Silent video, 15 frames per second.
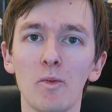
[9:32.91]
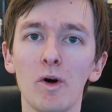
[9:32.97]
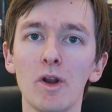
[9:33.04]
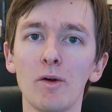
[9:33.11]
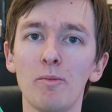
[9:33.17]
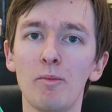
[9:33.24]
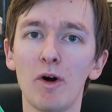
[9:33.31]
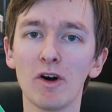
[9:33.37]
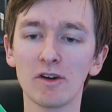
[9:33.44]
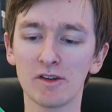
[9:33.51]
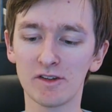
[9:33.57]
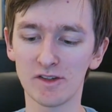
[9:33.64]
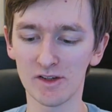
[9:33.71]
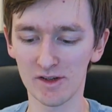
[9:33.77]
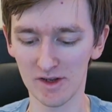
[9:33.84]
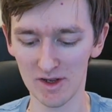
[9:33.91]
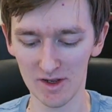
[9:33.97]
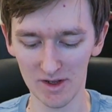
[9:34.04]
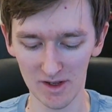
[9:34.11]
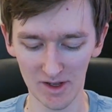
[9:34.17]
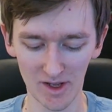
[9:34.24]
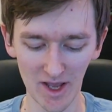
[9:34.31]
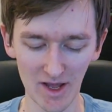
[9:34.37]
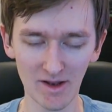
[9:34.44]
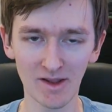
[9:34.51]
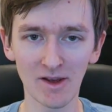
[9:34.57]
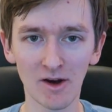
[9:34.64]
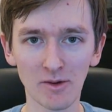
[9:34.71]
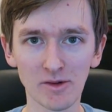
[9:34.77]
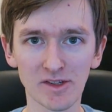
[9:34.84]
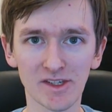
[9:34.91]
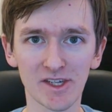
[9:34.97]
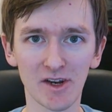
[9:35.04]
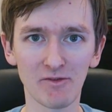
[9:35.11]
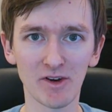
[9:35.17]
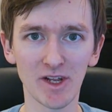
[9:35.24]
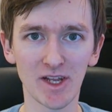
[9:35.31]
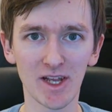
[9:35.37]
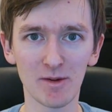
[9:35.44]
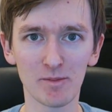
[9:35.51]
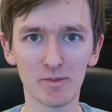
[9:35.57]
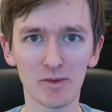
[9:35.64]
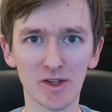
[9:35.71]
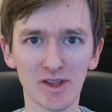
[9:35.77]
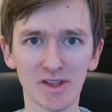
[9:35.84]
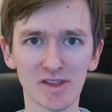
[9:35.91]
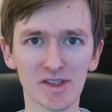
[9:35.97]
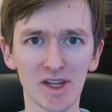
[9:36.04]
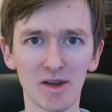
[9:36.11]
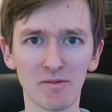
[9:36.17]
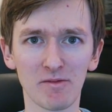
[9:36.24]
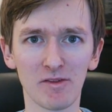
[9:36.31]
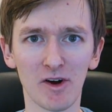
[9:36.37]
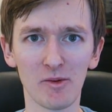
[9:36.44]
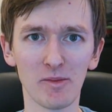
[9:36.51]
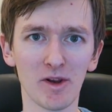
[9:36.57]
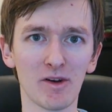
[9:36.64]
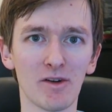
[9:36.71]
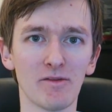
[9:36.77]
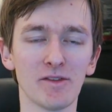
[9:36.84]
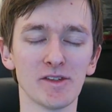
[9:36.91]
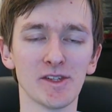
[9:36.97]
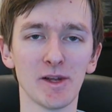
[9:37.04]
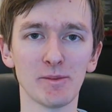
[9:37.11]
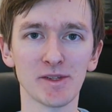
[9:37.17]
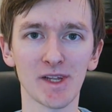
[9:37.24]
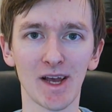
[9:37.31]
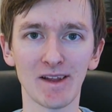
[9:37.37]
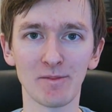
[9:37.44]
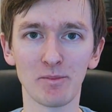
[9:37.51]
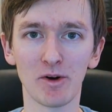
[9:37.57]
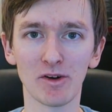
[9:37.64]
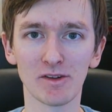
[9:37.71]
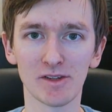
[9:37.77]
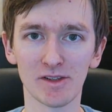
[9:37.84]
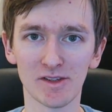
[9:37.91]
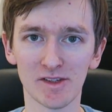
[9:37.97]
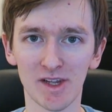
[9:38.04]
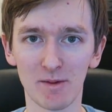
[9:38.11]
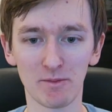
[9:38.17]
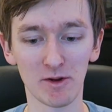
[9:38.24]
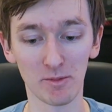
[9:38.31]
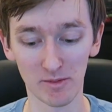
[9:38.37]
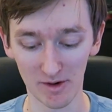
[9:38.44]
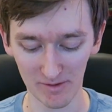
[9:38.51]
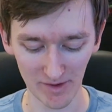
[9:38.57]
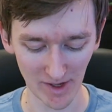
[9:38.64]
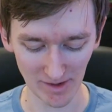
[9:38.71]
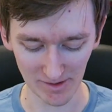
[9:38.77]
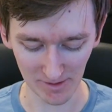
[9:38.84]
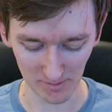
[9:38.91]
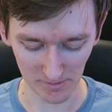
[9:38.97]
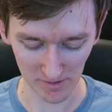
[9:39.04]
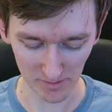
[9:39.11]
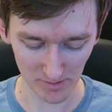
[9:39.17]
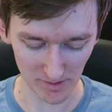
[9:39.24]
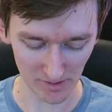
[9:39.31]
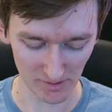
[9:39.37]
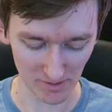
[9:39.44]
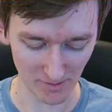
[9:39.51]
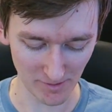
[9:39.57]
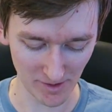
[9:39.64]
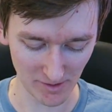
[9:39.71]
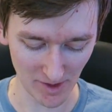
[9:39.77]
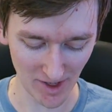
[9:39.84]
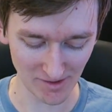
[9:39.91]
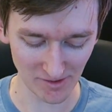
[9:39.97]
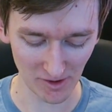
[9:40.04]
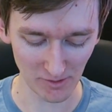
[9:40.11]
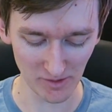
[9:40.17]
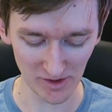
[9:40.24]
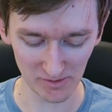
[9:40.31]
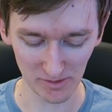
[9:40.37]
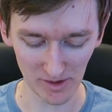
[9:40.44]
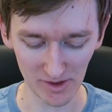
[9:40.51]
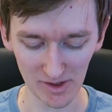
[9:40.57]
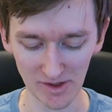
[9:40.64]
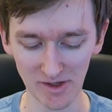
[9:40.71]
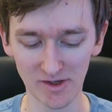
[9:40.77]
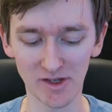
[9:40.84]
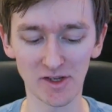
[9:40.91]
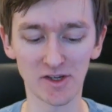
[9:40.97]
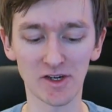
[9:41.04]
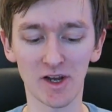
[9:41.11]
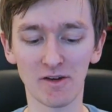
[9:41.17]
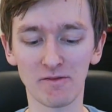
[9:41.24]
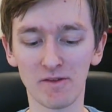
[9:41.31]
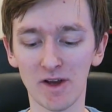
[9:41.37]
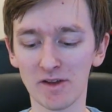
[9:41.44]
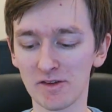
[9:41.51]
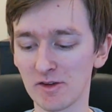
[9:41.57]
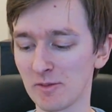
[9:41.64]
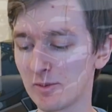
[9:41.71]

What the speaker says: Wootbox. Again, they always generally keep with the same formula of the same size box and the same number of items. But, I mean, as always, we'll look at the t-shirt first